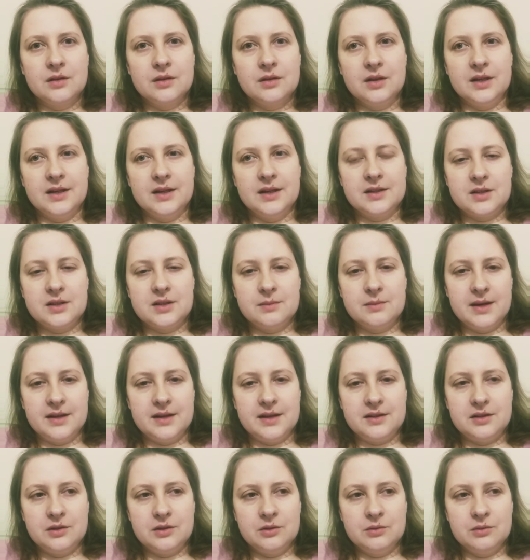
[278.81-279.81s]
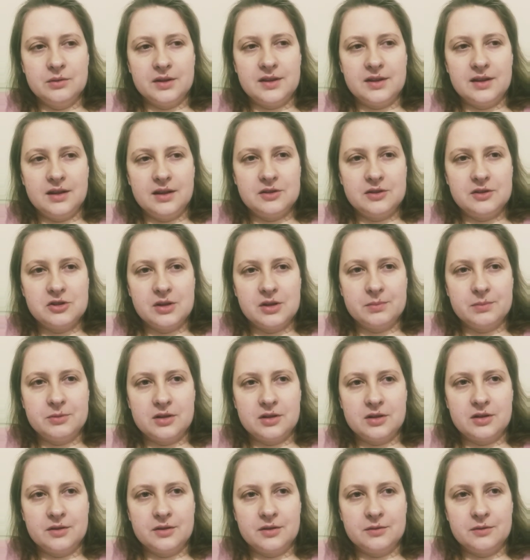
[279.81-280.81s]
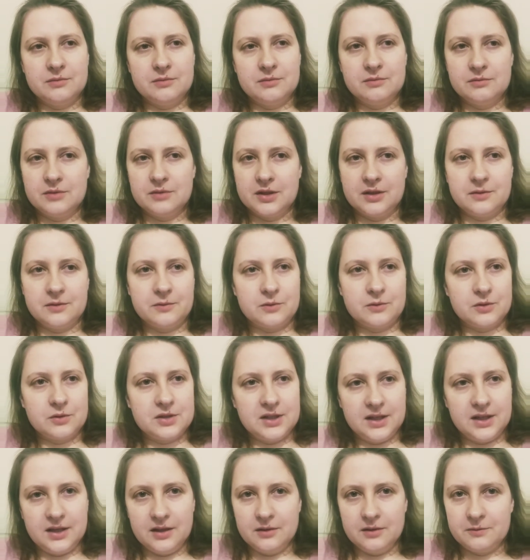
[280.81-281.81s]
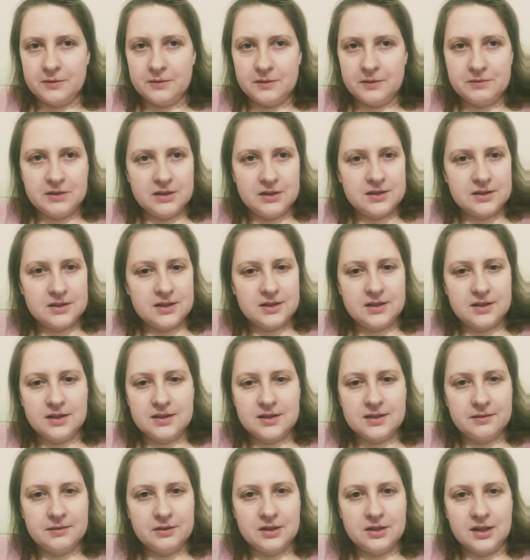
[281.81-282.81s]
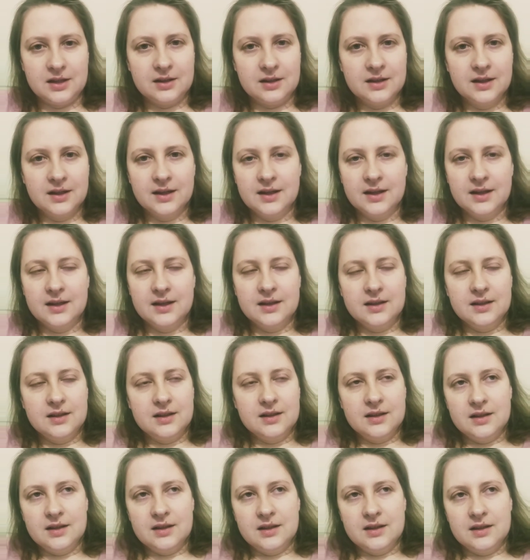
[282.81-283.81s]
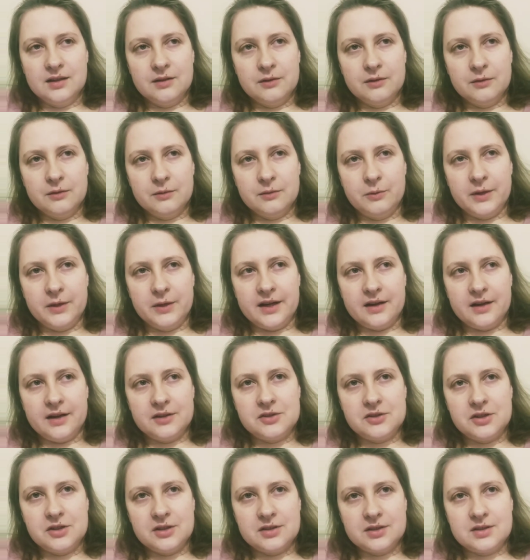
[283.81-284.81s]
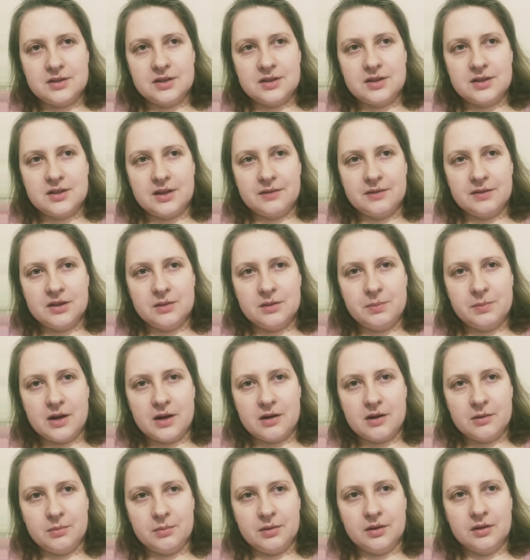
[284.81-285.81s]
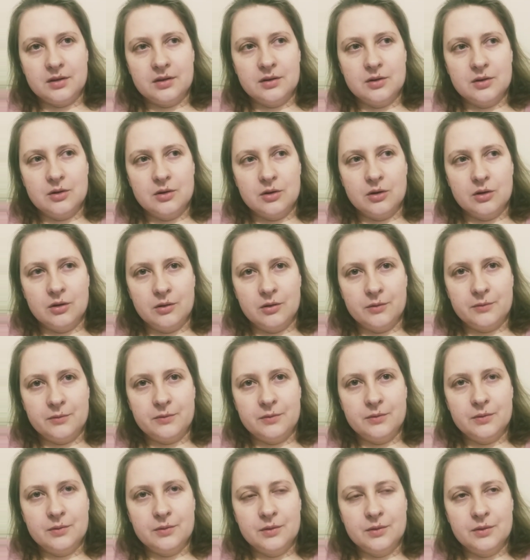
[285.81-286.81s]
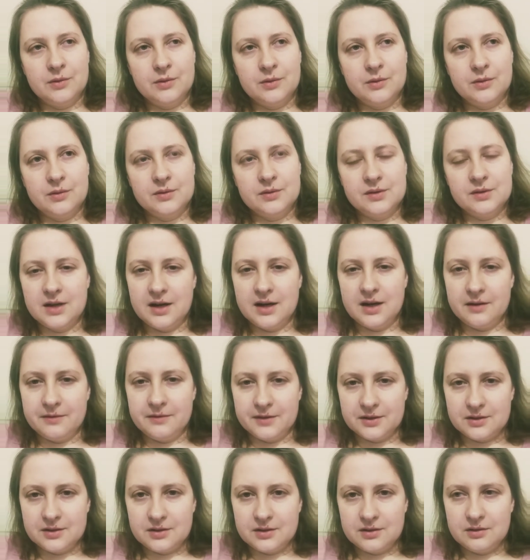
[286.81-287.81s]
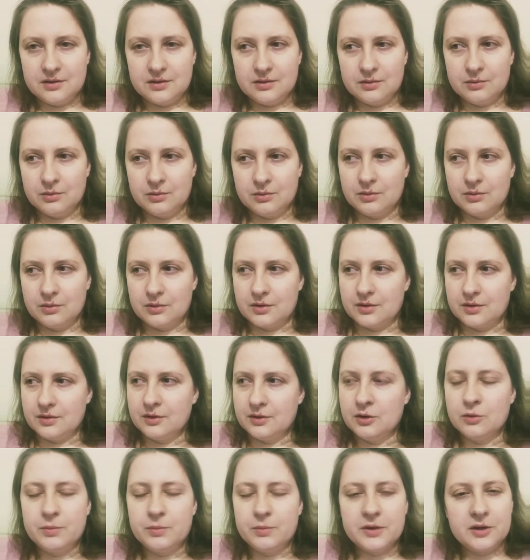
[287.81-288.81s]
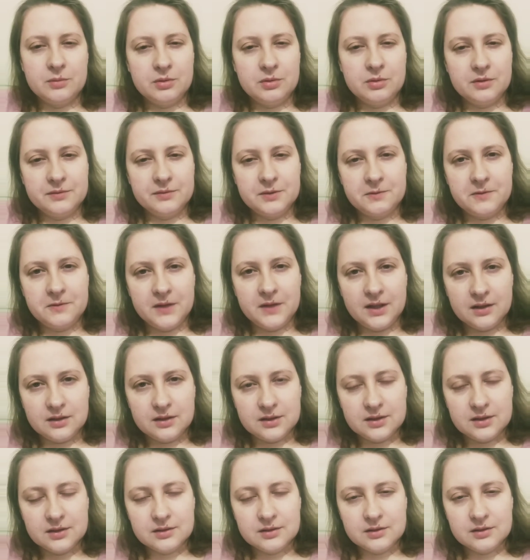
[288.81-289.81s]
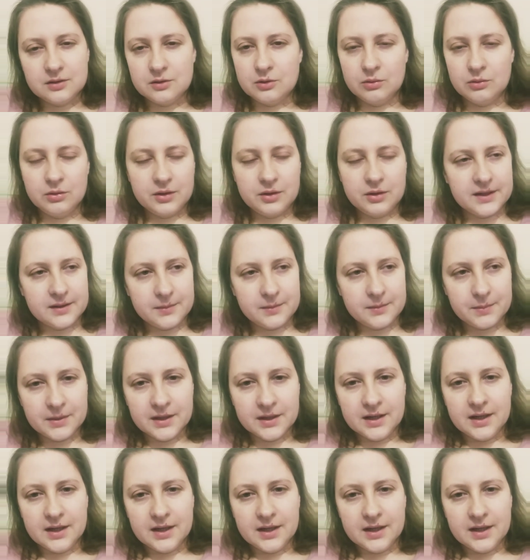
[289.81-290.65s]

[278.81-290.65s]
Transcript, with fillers: it is in Matthew, I think, chapter either 14, 15, 16, 17, where Jesus is given the parable of the harvest, or no, parable of the field. Go look it up.